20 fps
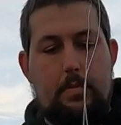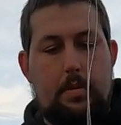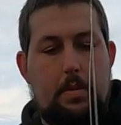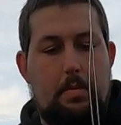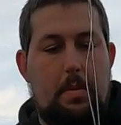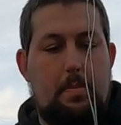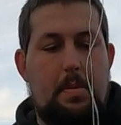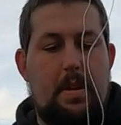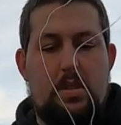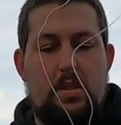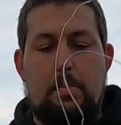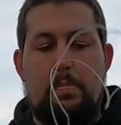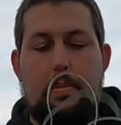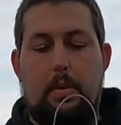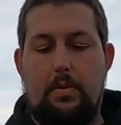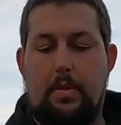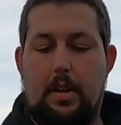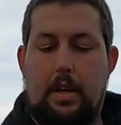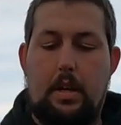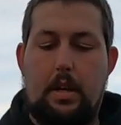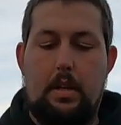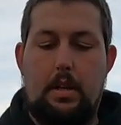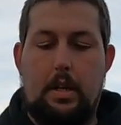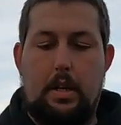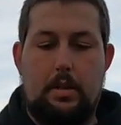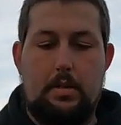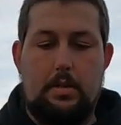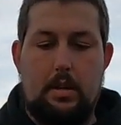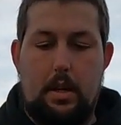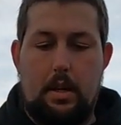With a basic pulley rig,
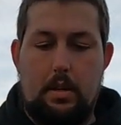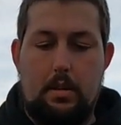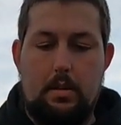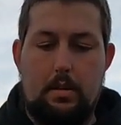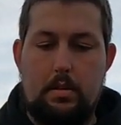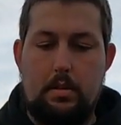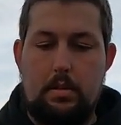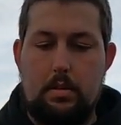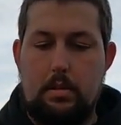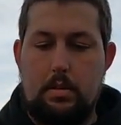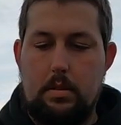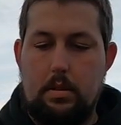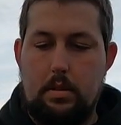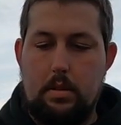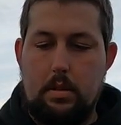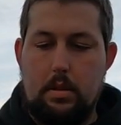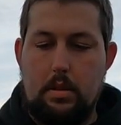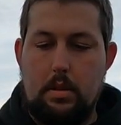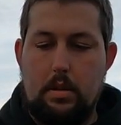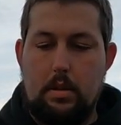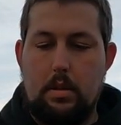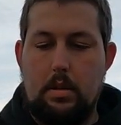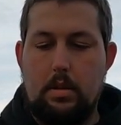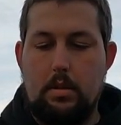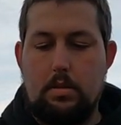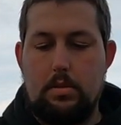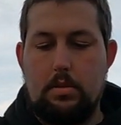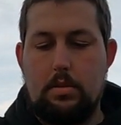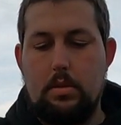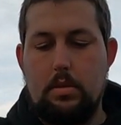like you say,
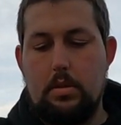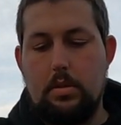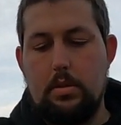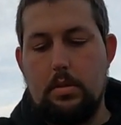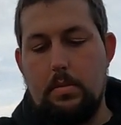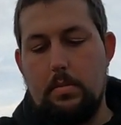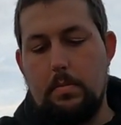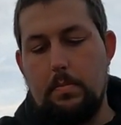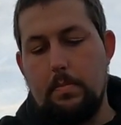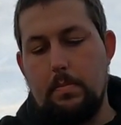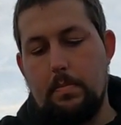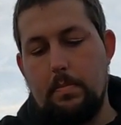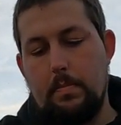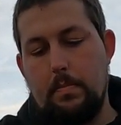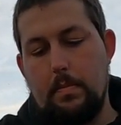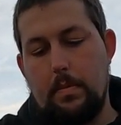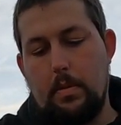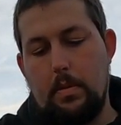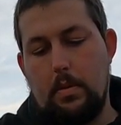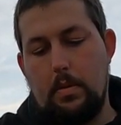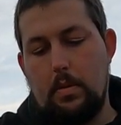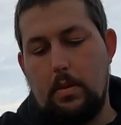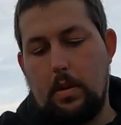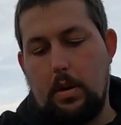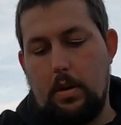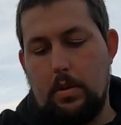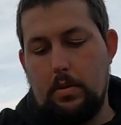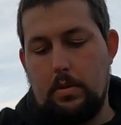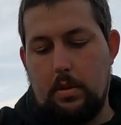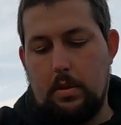just hook
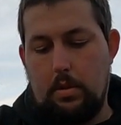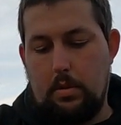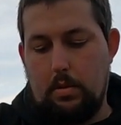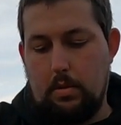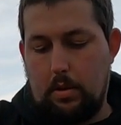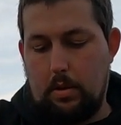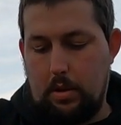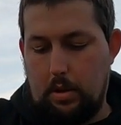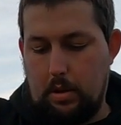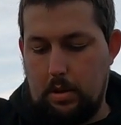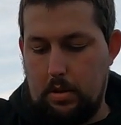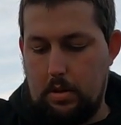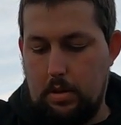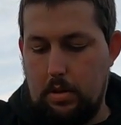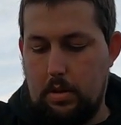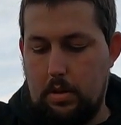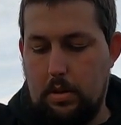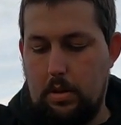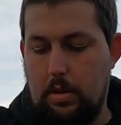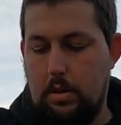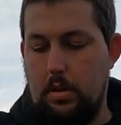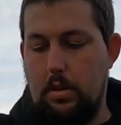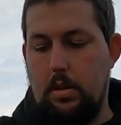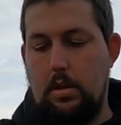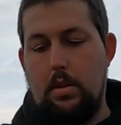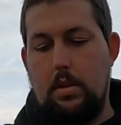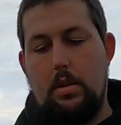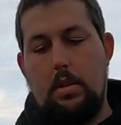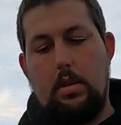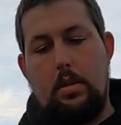it onto the hook,
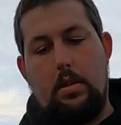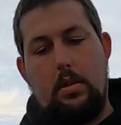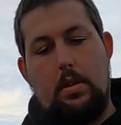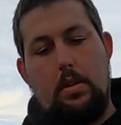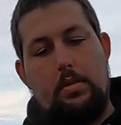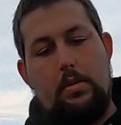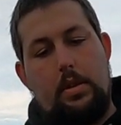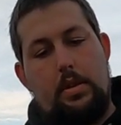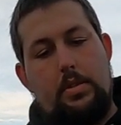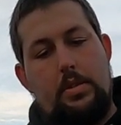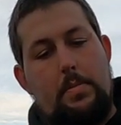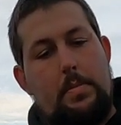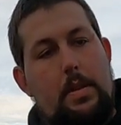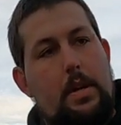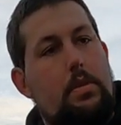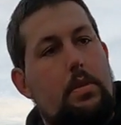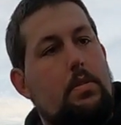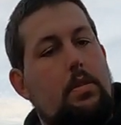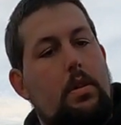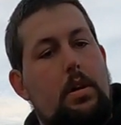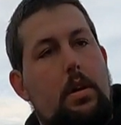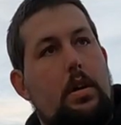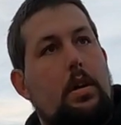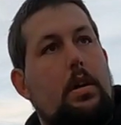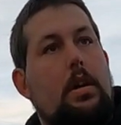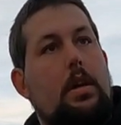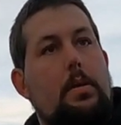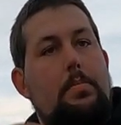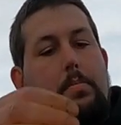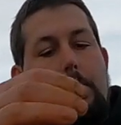onto your Gemini hook
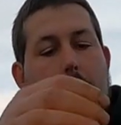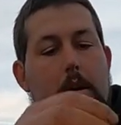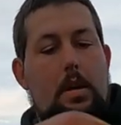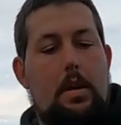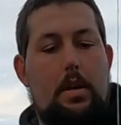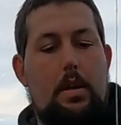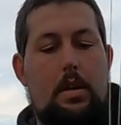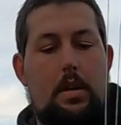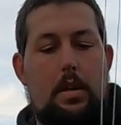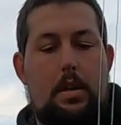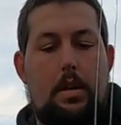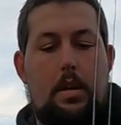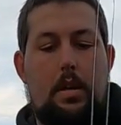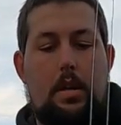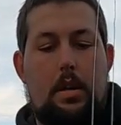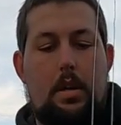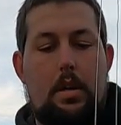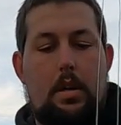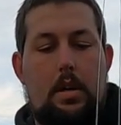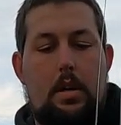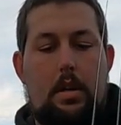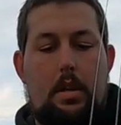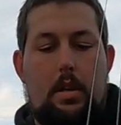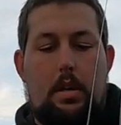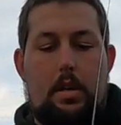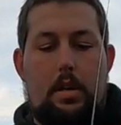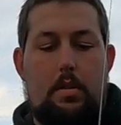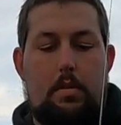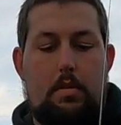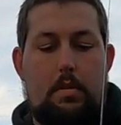clip there, and
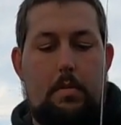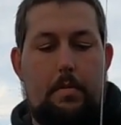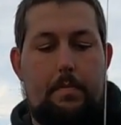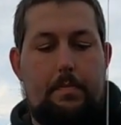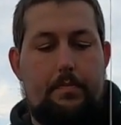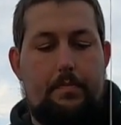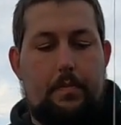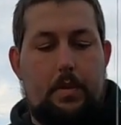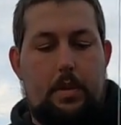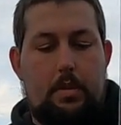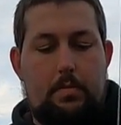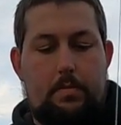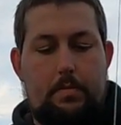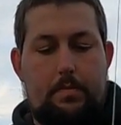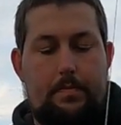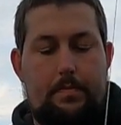there you go. Yep.